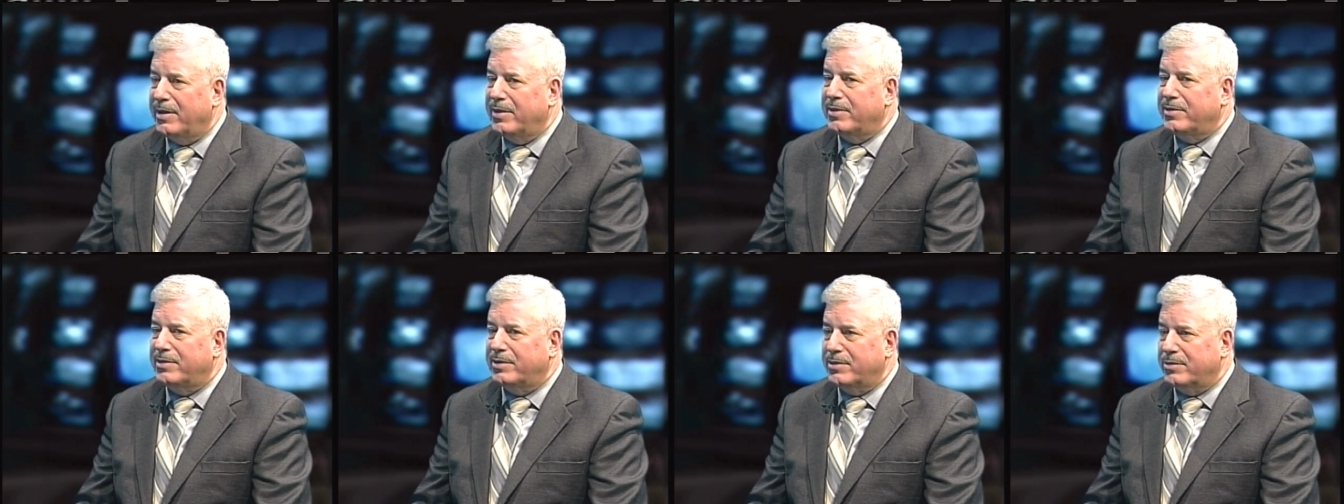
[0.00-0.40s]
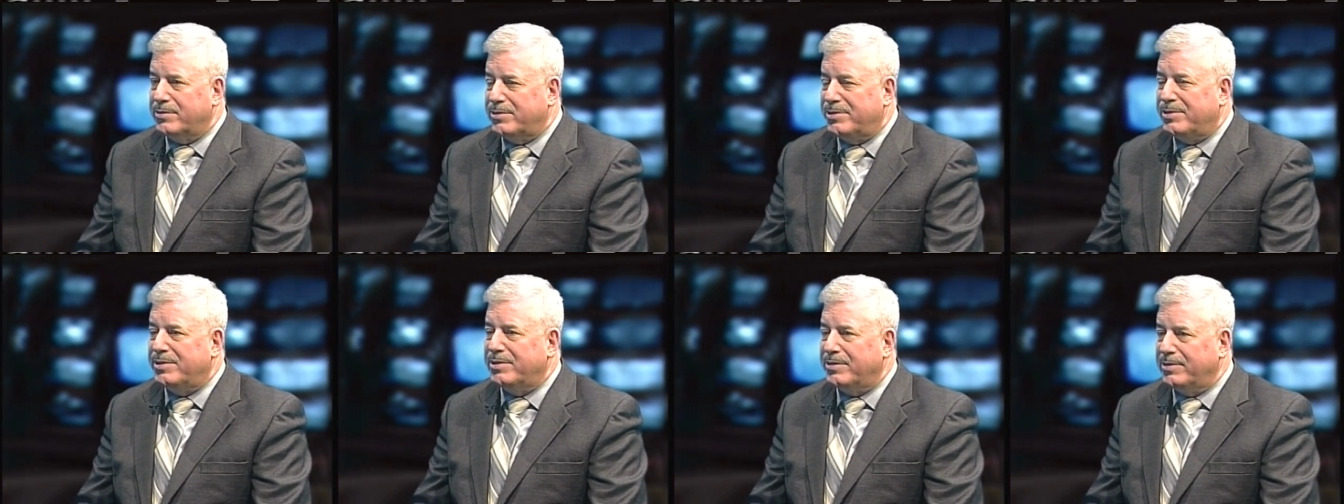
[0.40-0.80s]
to
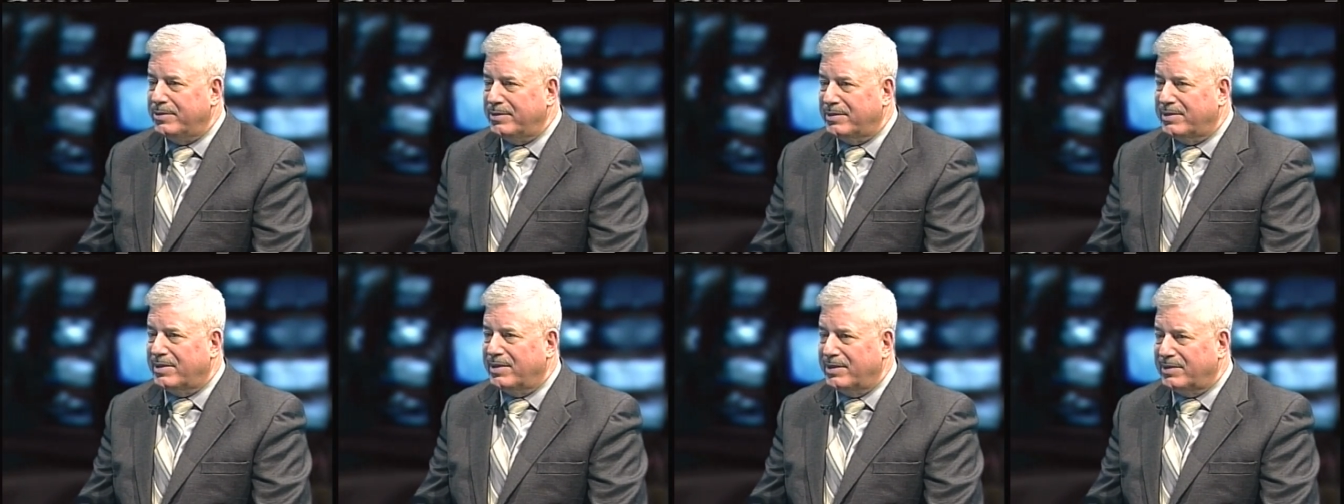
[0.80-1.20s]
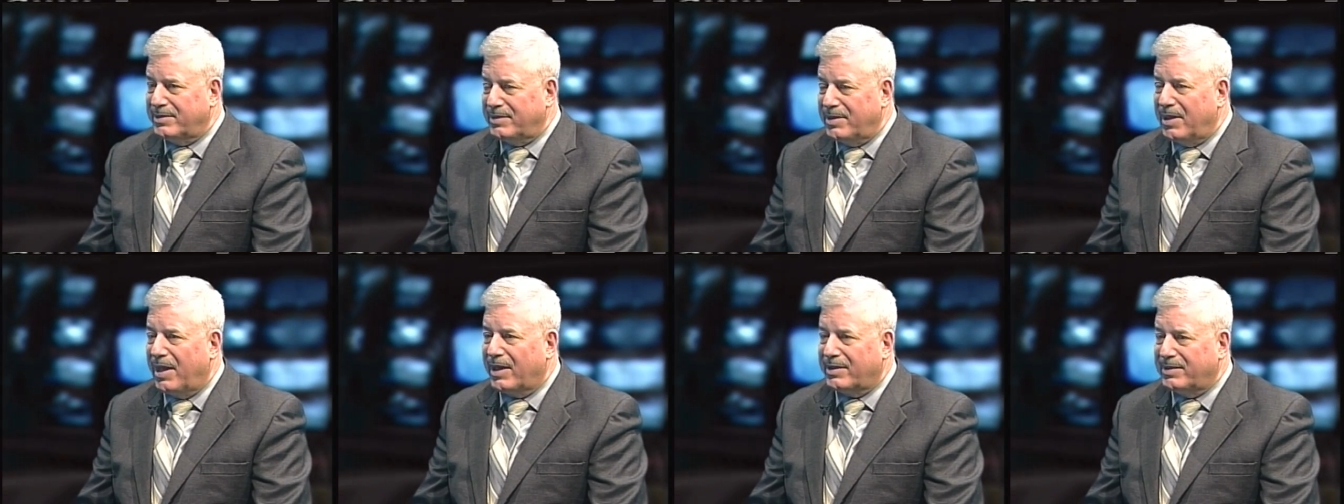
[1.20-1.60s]
choose this
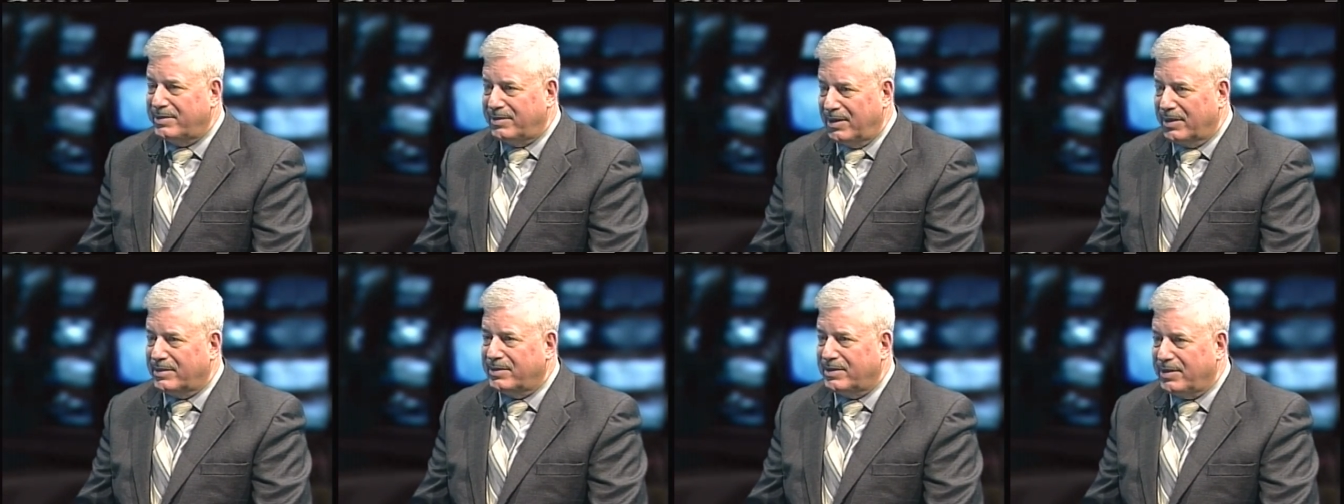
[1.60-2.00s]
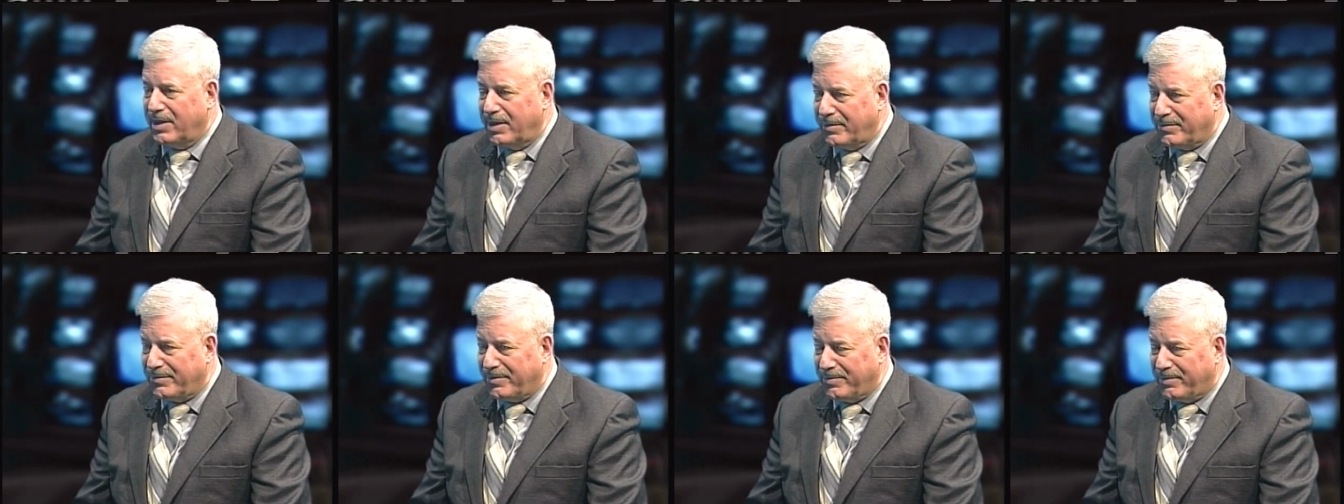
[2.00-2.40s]
next 16
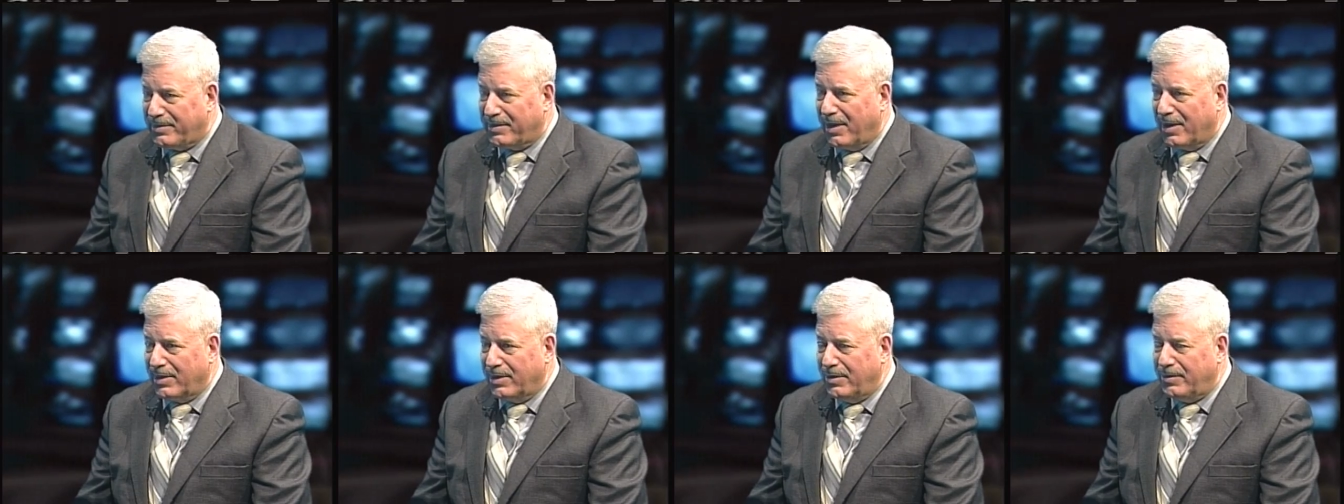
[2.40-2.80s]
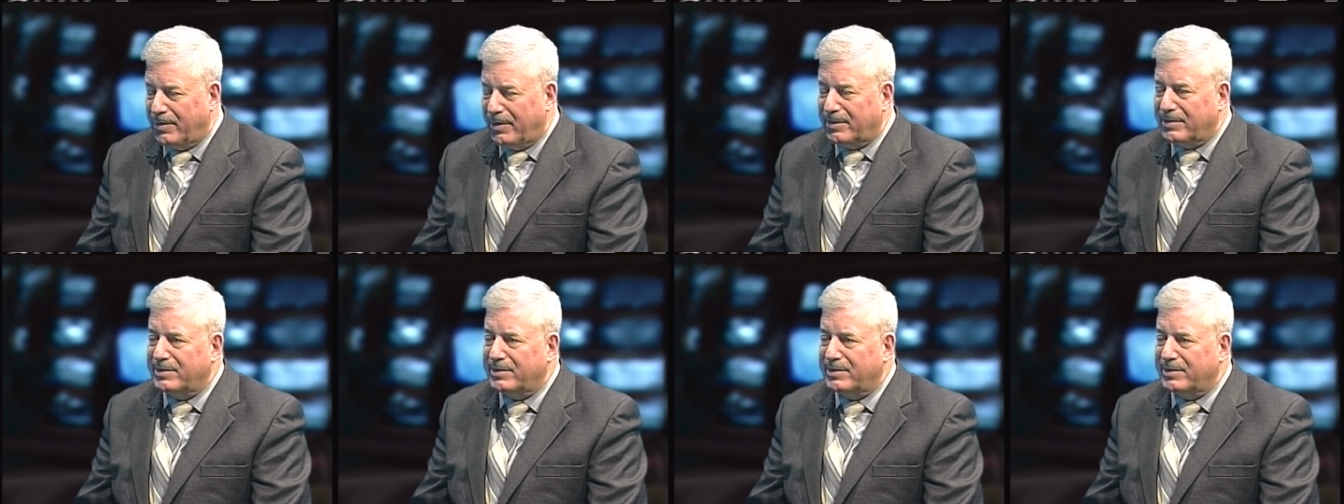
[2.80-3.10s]
from St. Louis.